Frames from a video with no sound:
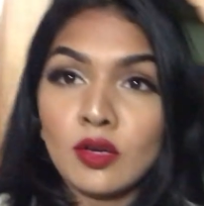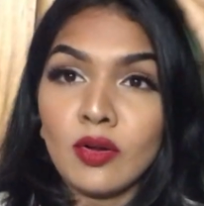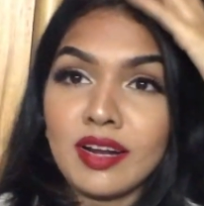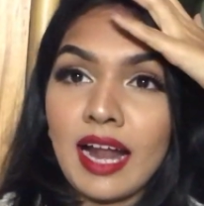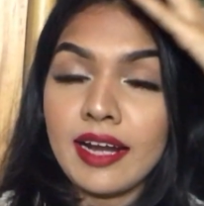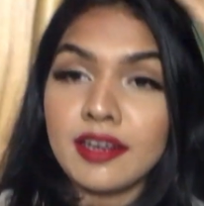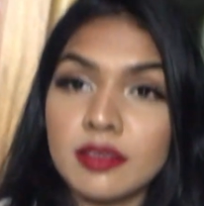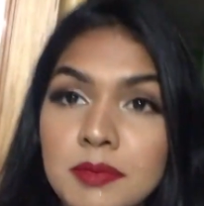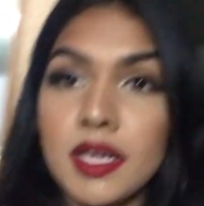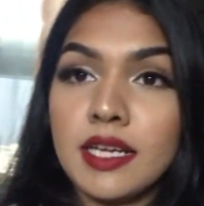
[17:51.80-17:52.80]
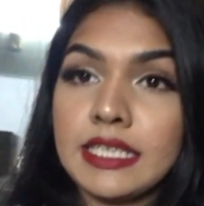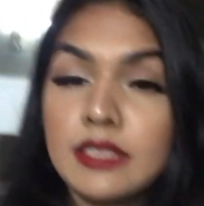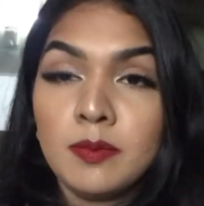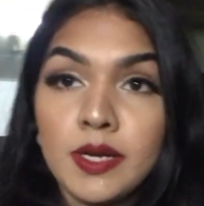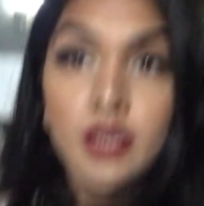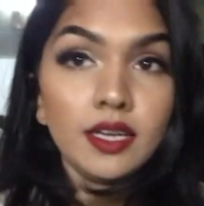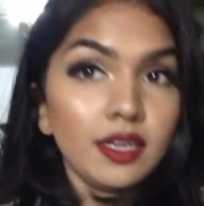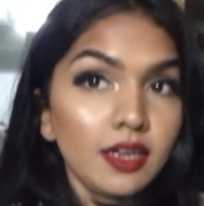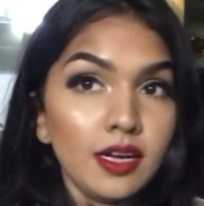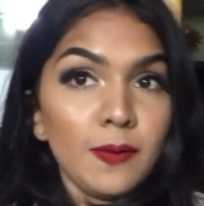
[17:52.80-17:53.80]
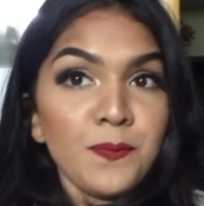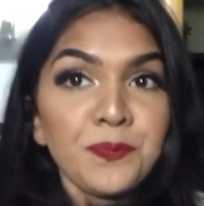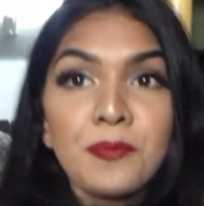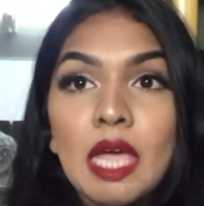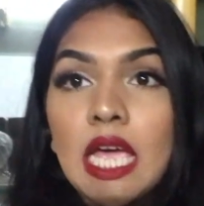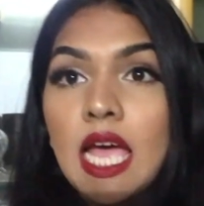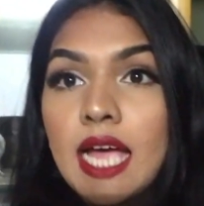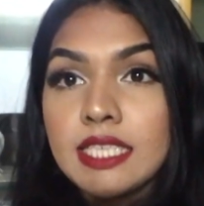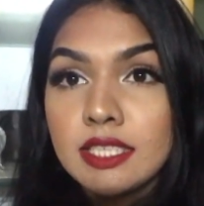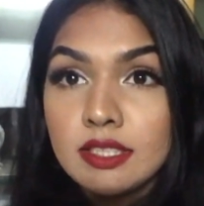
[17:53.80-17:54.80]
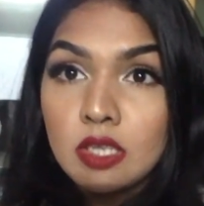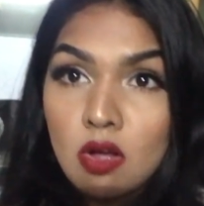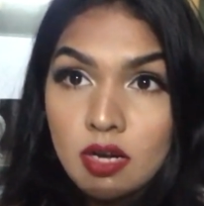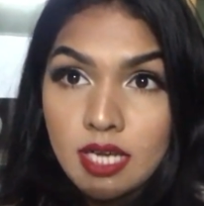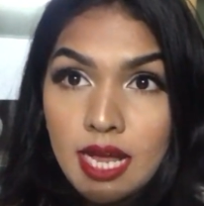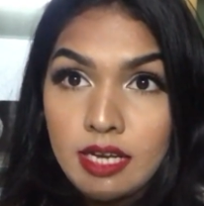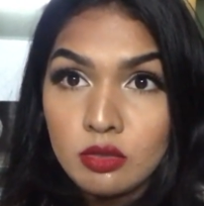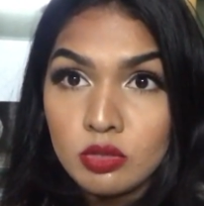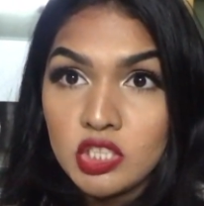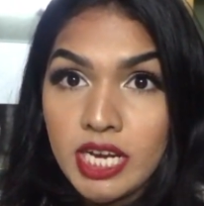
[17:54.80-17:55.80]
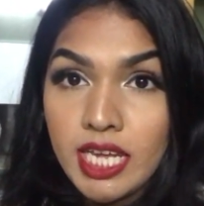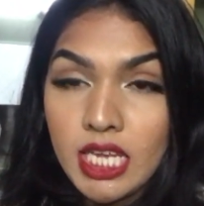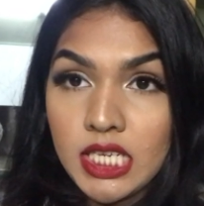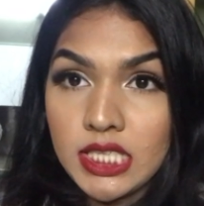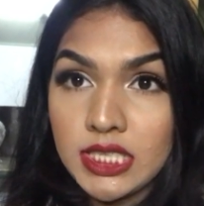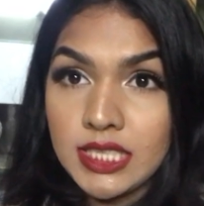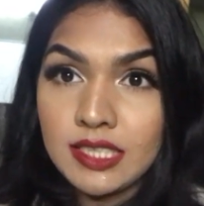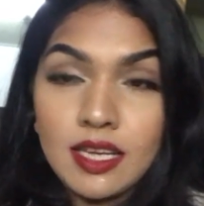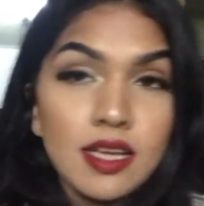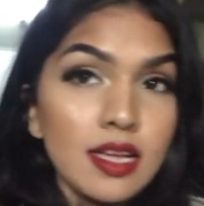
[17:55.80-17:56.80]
So random, guys, but uh, I just thought I'll do check-ins.